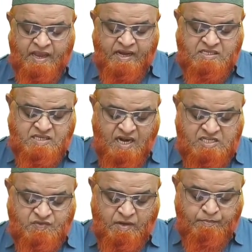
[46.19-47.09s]
It
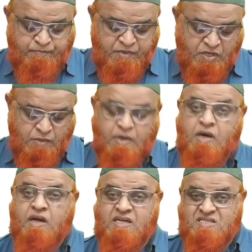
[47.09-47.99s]
starts from Q,
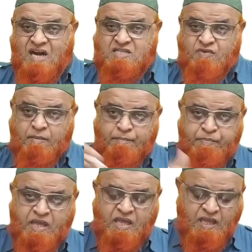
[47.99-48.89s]
it starts from
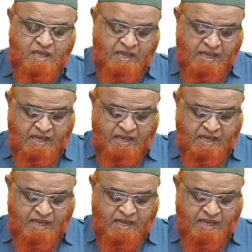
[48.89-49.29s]
P